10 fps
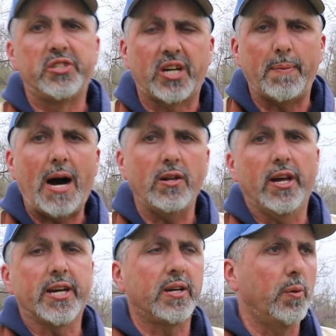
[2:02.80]
is come out
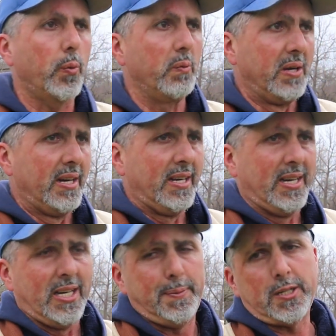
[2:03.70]
like,
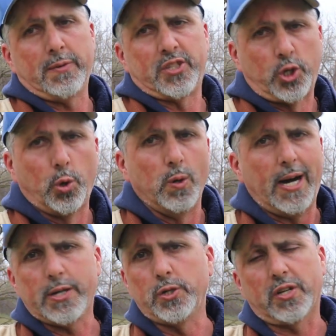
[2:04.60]
especially if it's cool
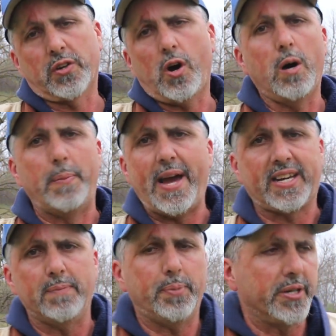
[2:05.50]
out, usually they're all
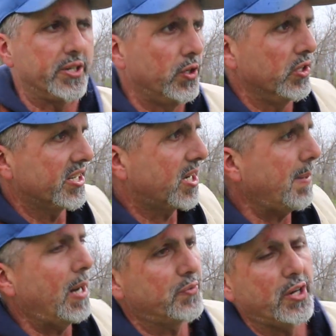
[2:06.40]
back in pretty early. Come
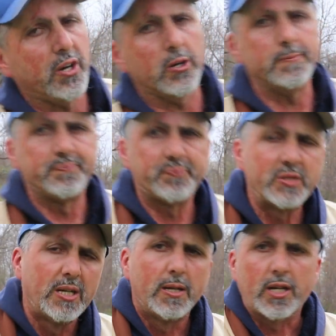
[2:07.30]
out there,
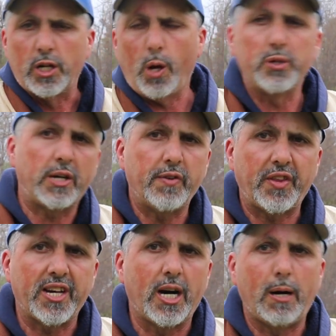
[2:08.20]
close
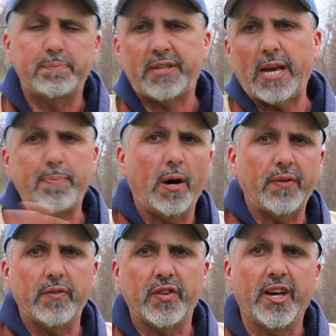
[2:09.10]
everything up, tape off
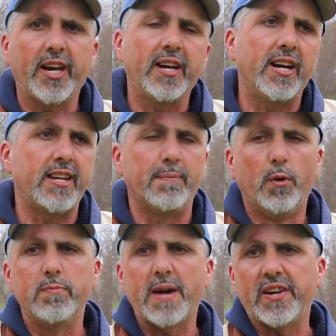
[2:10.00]
everything, and then
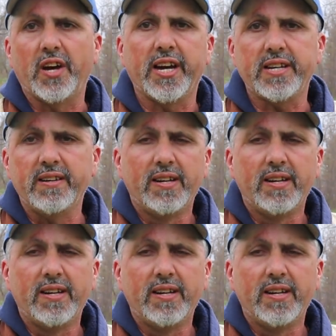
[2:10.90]
move them at night.